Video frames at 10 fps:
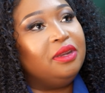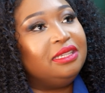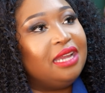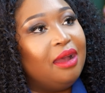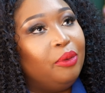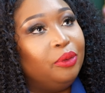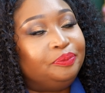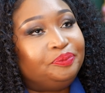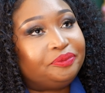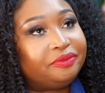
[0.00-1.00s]
Tabo,
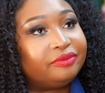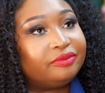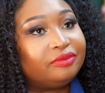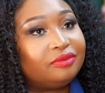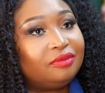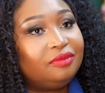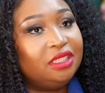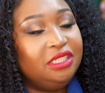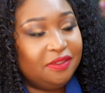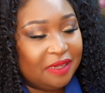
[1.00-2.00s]

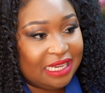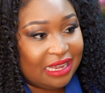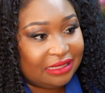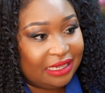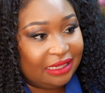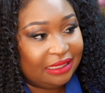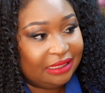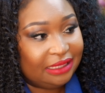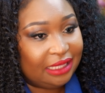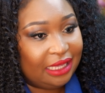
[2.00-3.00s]
she's fantastic.
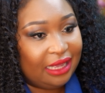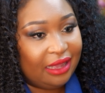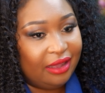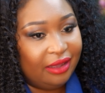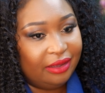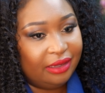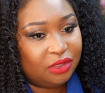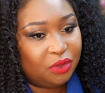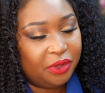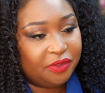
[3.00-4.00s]
Her
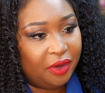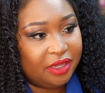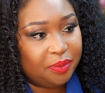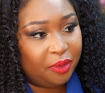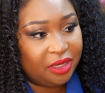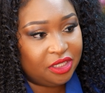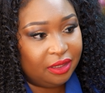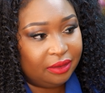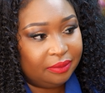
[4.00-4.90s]
story is very inspirational.